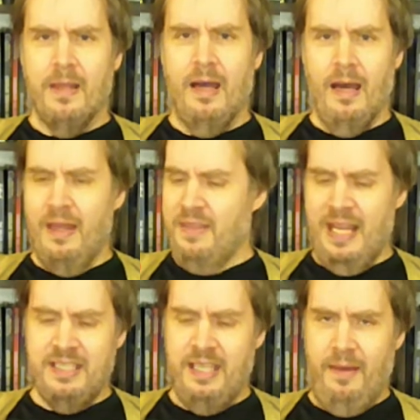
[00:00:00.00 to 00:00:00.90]
uh, and
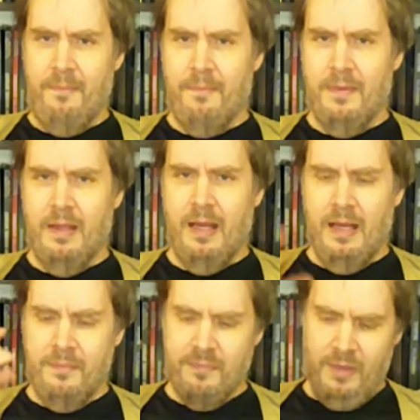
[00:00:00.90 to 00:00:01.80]
that's it.
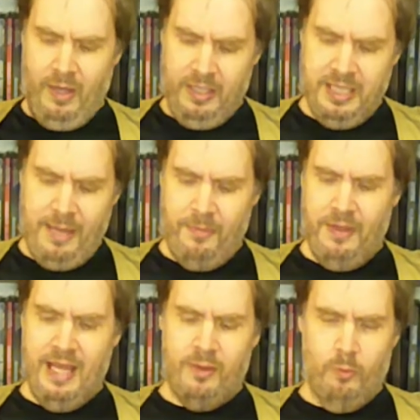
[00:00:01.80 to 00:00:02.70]
On top of
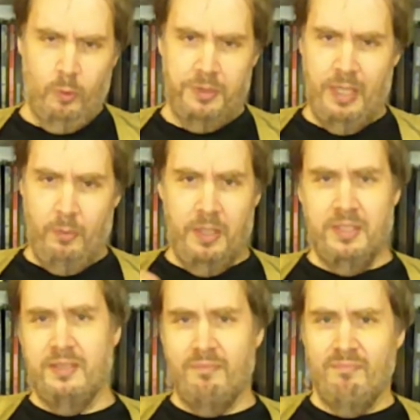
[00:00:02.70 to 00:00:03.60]
that, the rule set
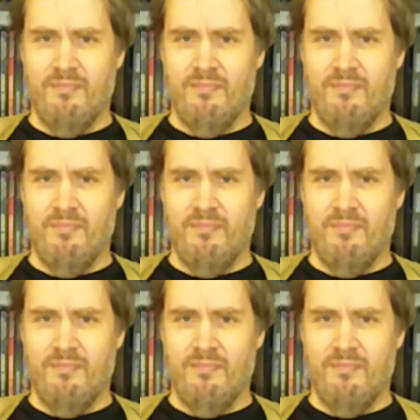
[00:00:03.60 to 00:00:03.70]
was